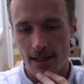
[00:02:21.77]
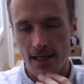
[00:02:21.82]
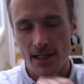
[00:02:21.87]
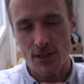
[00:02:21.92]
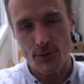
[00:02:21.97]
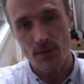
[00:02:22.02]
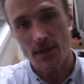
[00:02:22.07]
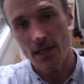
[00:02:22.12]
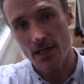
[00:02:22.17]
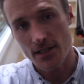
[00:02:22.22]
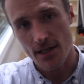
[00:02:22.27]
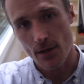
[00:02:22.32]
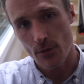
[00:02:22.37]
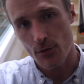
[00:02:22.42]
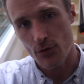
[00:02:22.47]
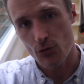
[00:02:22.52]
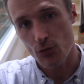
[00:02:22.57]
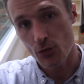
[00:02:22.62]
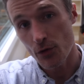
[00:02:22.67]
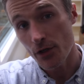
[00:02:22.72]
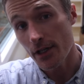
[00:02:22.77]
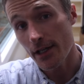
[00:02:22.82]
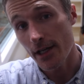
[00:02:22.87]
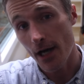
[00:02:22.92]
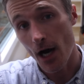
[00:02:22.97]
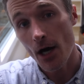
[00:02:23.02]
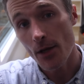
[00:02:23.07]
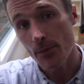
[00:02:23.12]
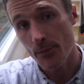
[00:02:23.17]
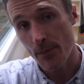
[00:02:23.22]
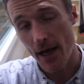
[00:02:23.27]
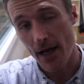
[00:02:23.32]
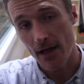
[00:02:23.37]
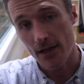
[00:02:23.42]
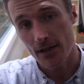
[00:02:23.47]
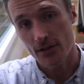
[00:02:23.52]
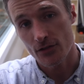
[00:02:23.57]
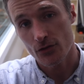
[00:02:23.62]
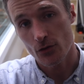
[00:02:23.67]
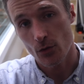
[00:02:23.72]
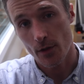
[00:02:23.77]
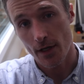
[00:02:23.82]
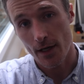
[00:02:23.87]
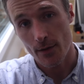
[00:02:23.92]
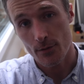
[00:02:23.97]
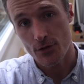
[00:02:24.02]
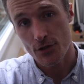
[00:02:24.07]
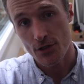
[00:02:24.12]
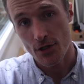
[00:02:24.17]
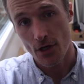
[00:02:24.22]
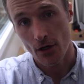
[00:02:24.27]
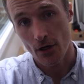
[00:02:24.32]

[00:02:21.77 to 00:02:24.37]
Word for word: it's because I was really unbalanced when I was